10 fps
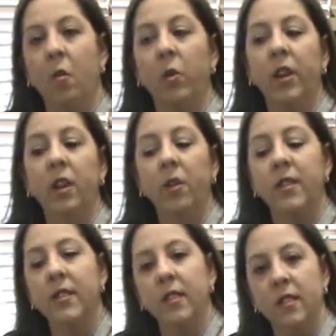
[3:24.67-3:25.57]
Well,
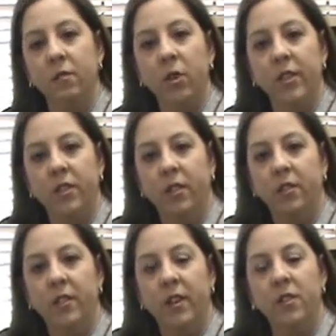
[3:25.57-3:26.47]
extensive
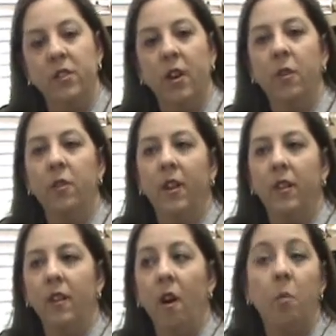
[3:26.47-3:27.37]
research does show
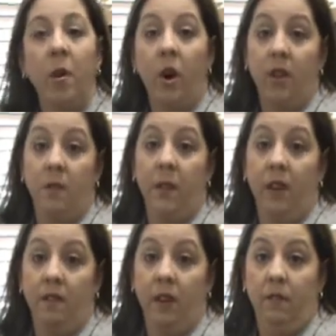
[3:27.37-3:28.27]
that all parties
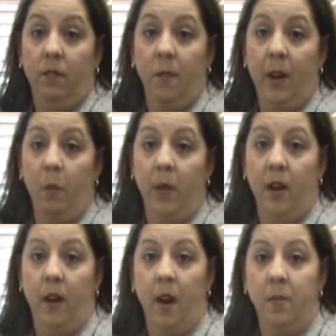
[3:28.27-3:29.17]
benefit from an
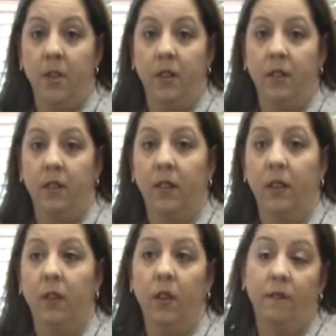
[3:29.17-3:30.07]
open adoption,
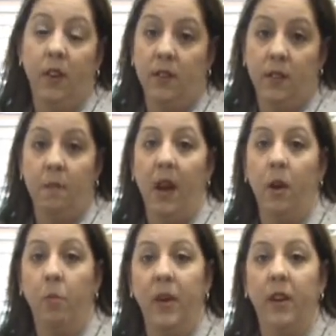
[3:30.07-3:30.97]
or even a
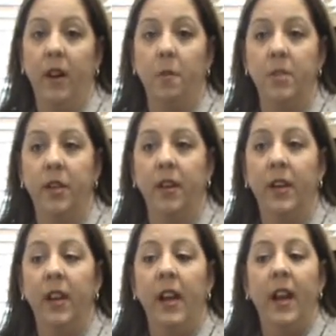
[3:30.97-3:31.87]
semi-open adoption.
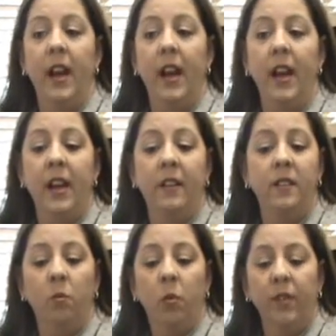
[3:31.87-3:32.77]

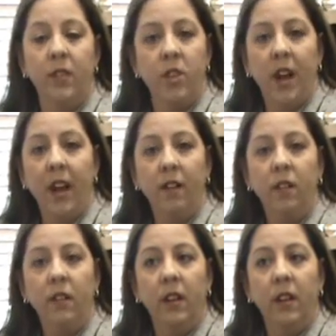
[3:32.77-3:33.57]
And with the child,